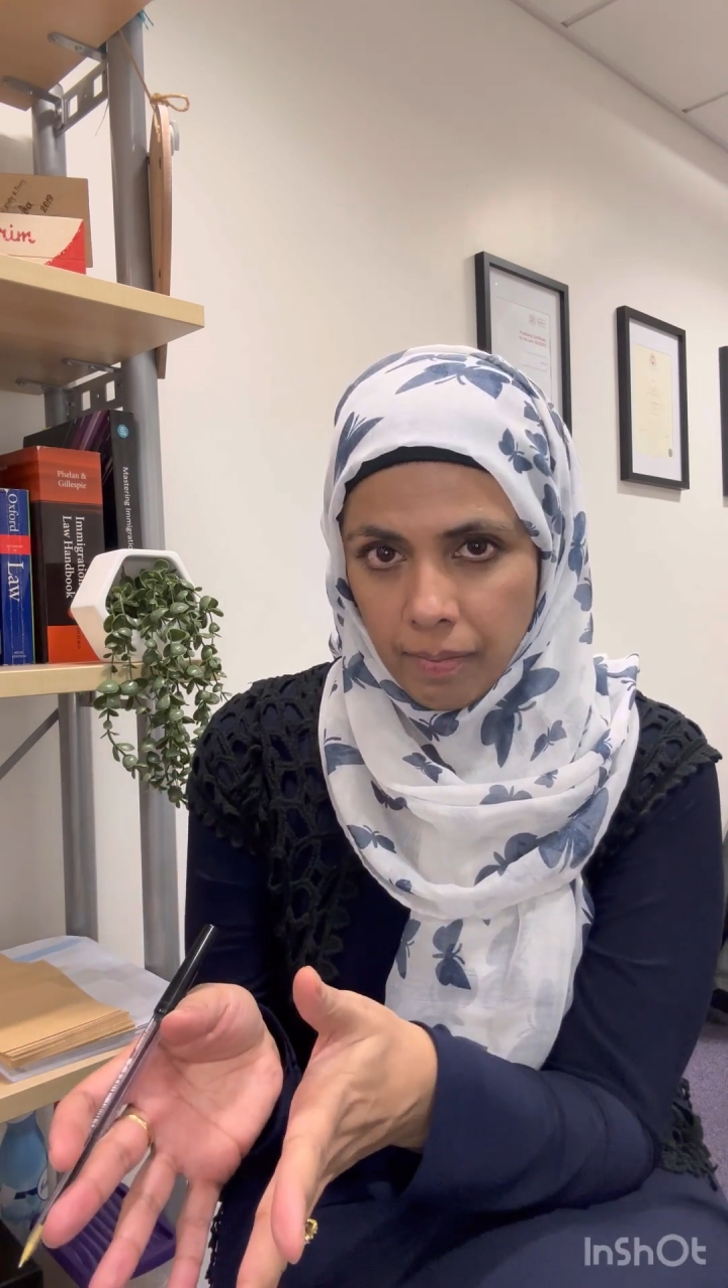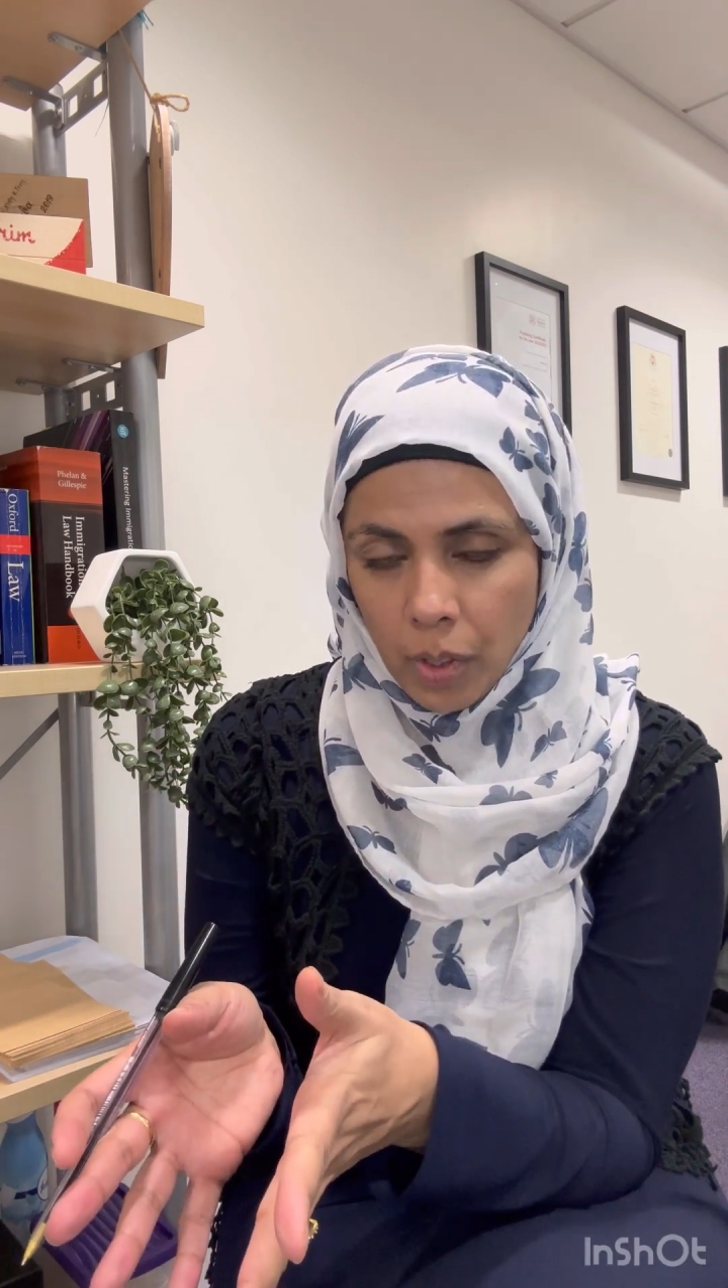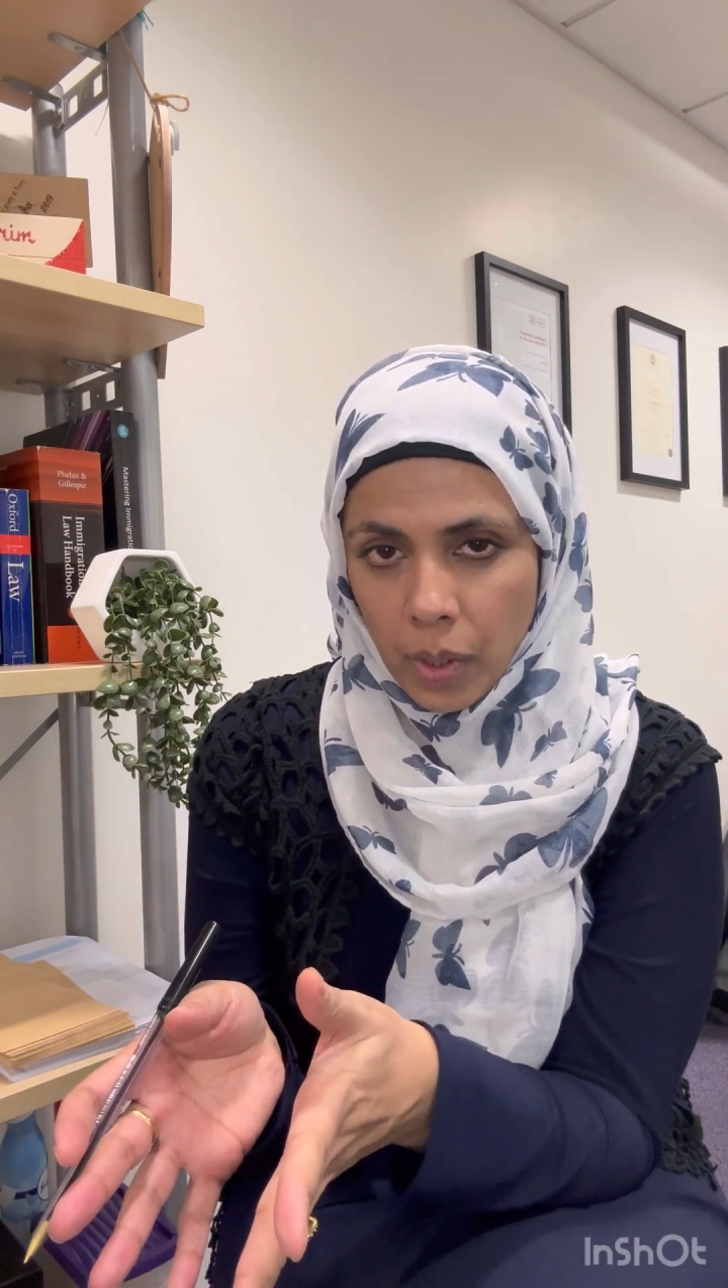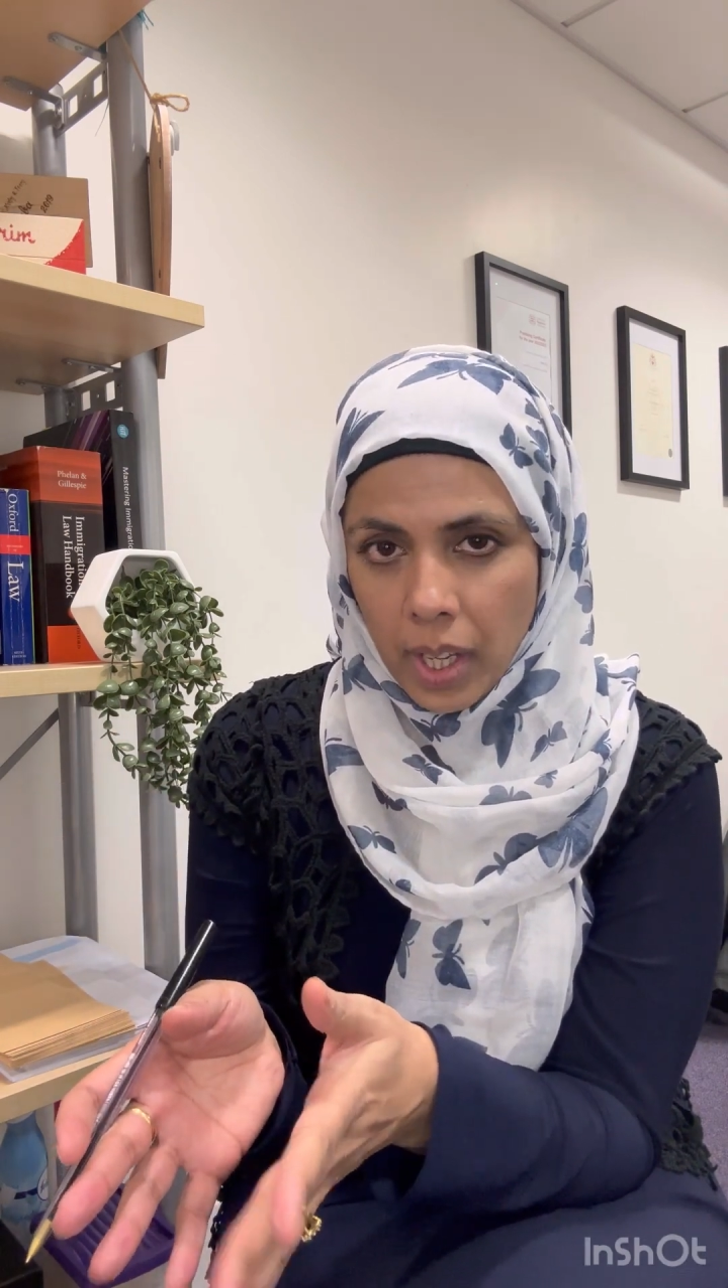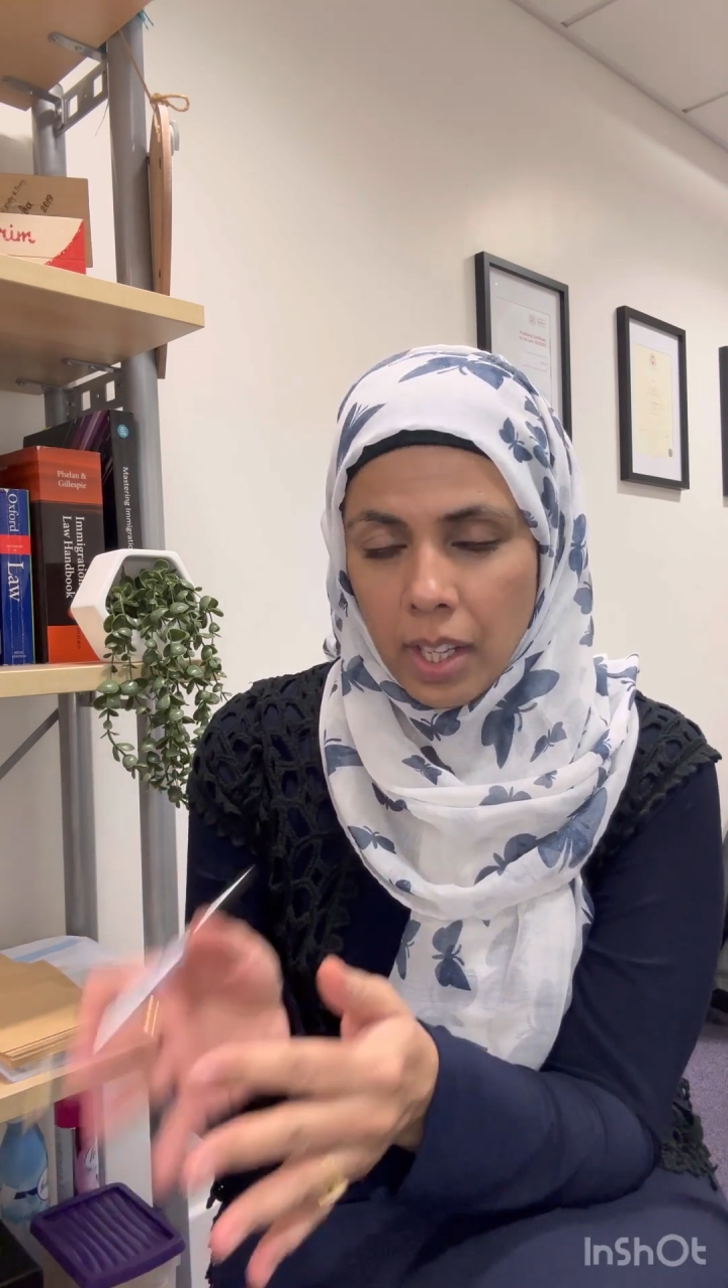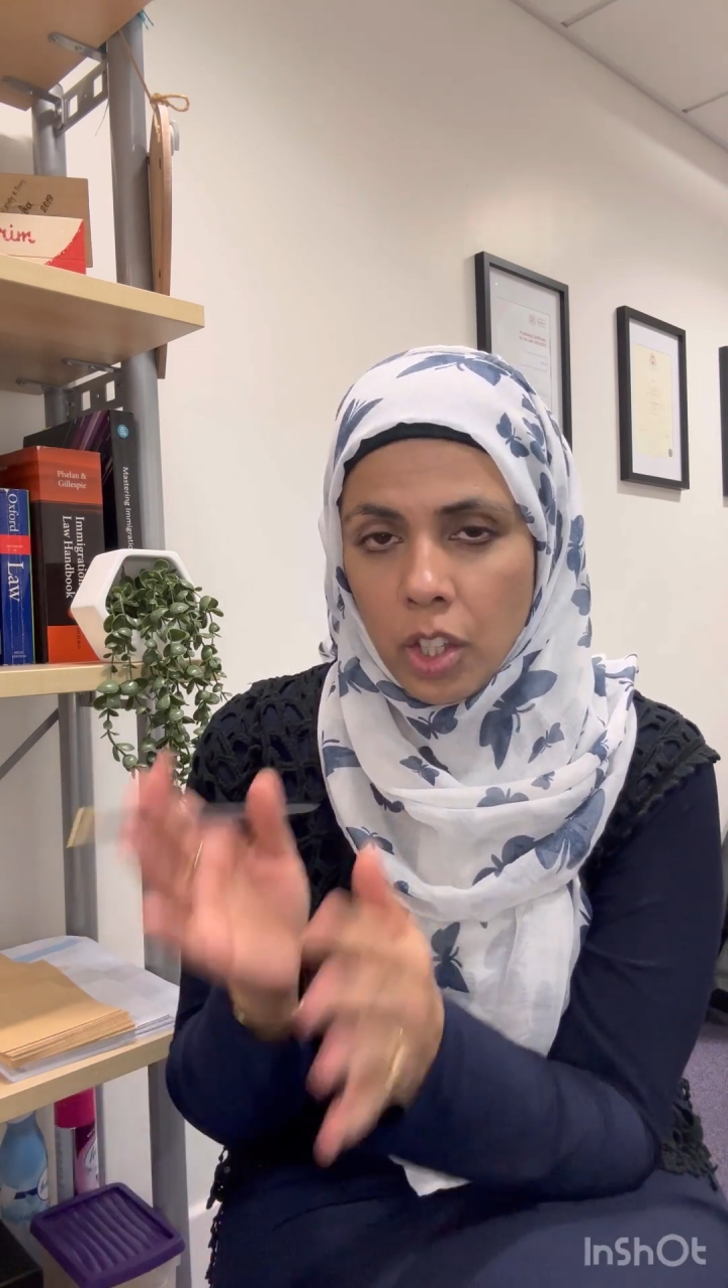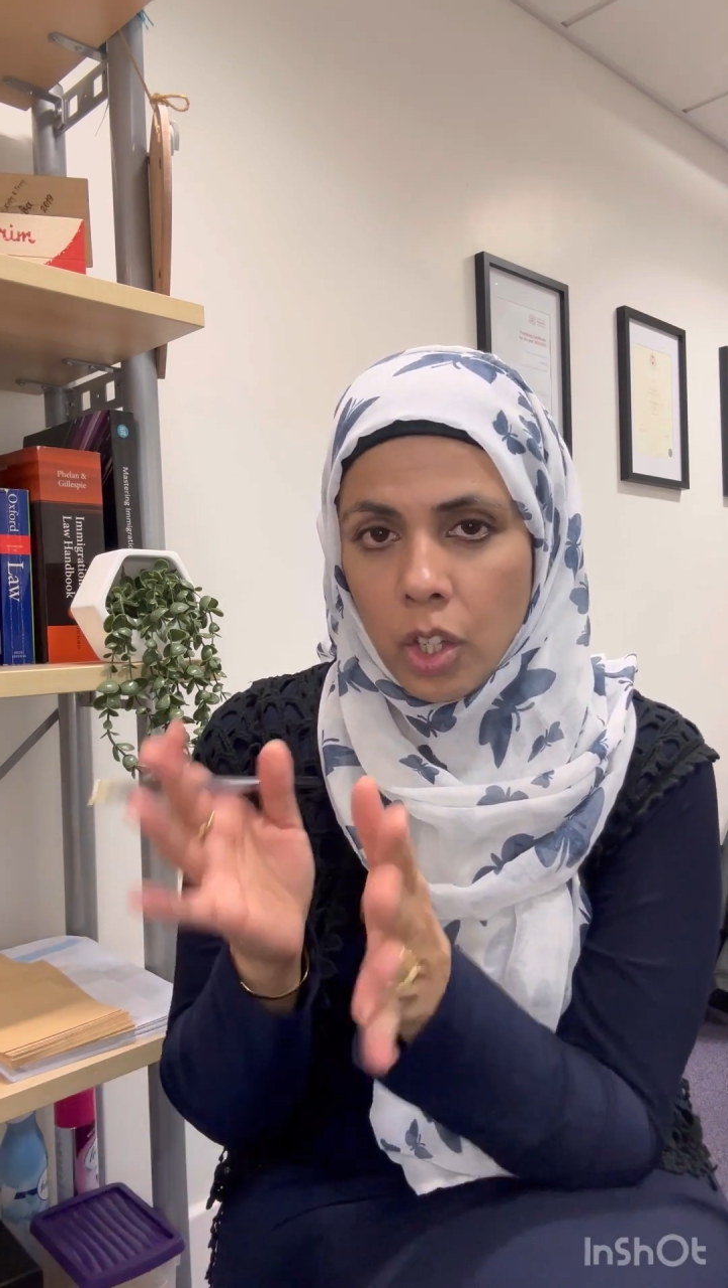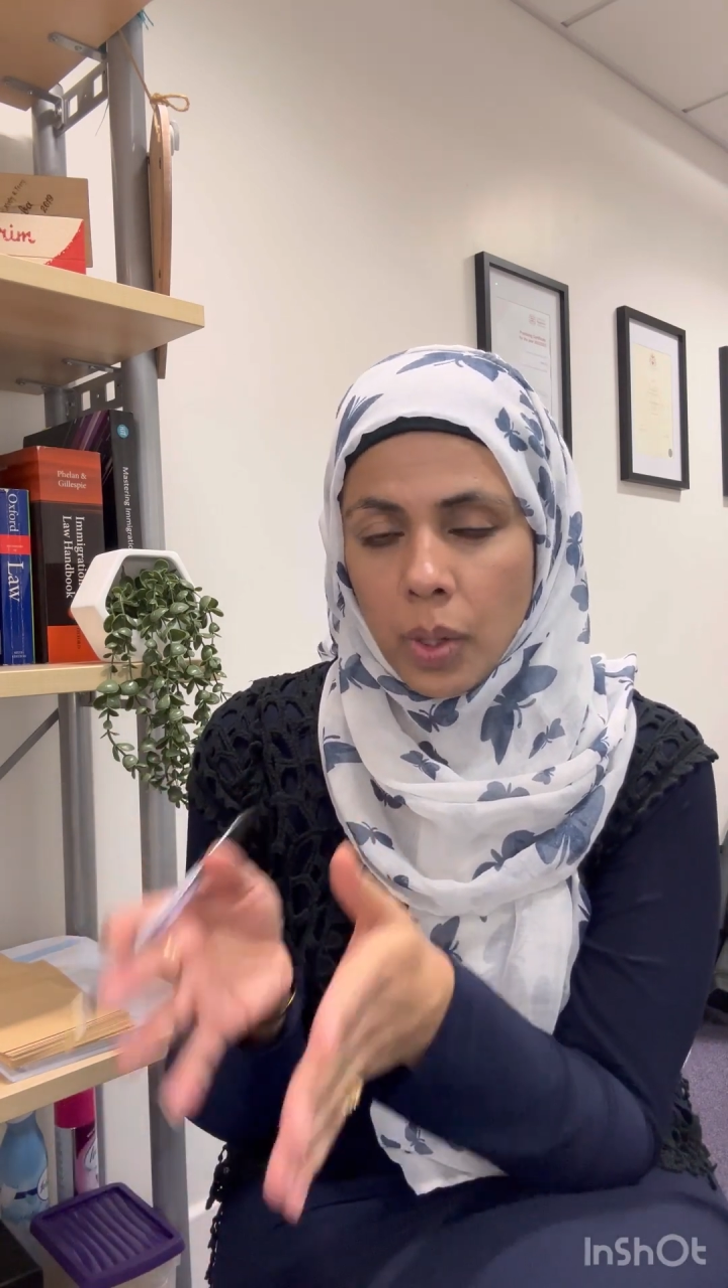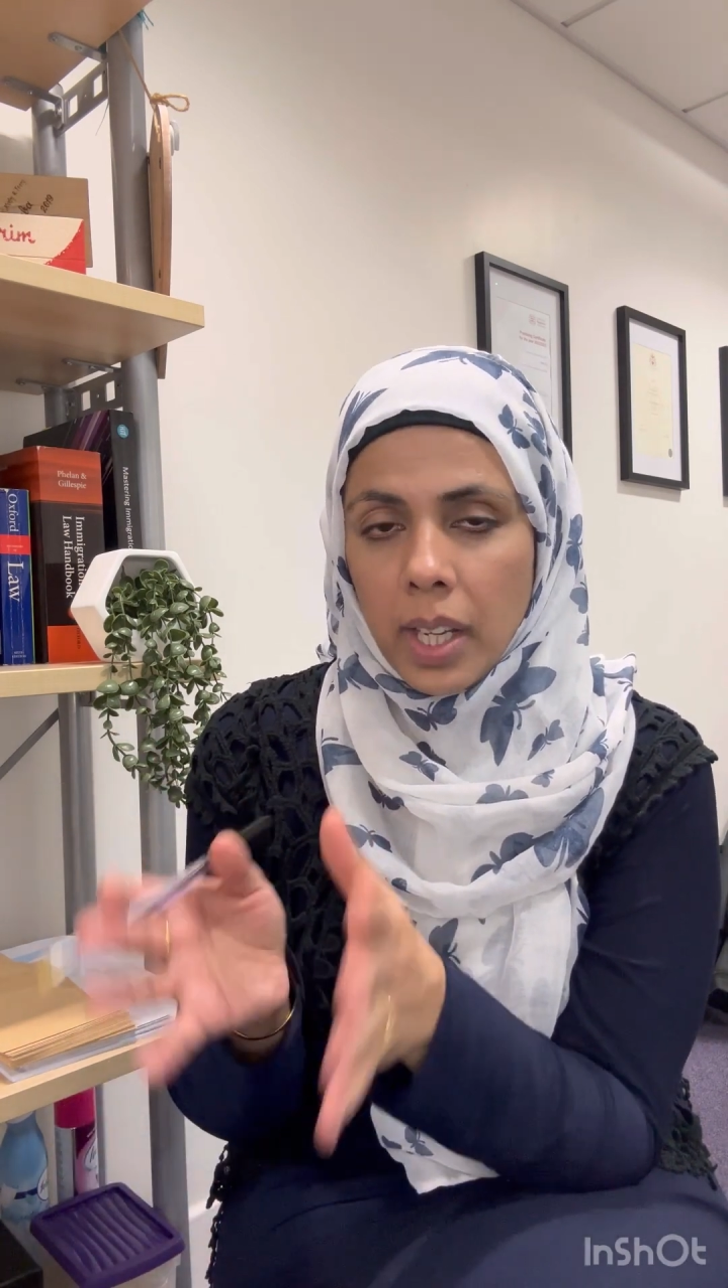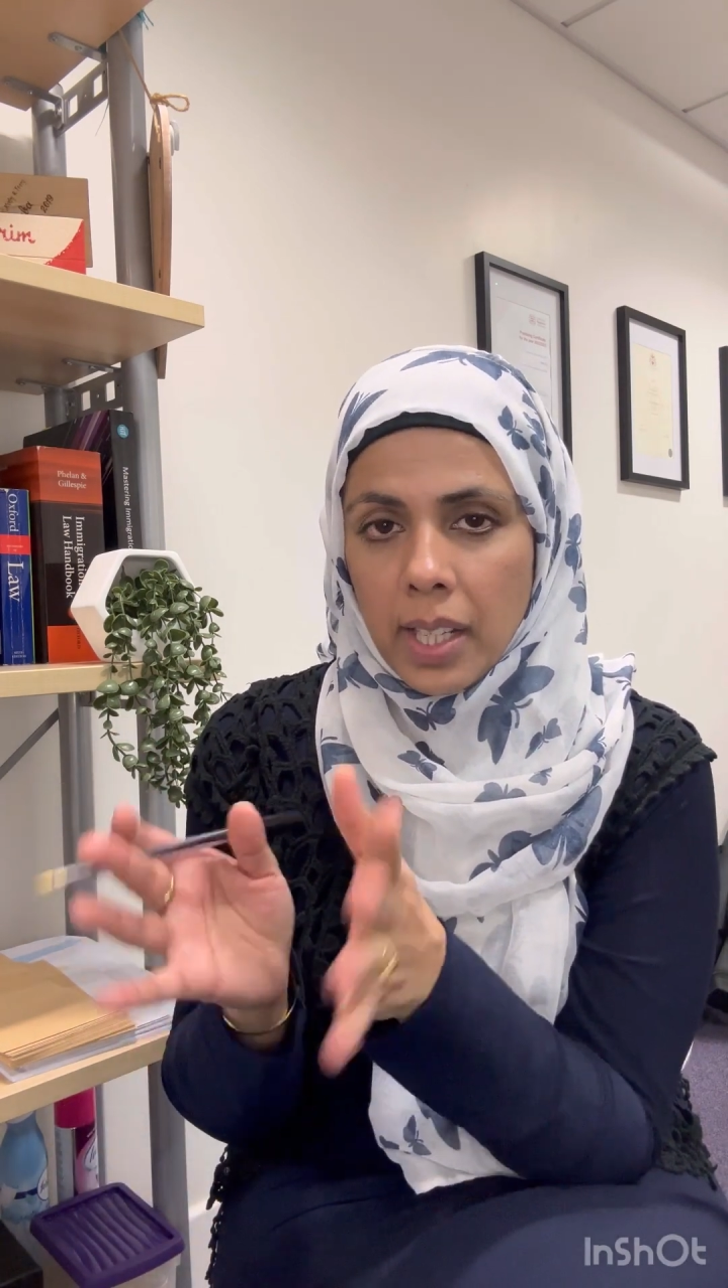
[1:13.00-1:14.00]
Okay, UK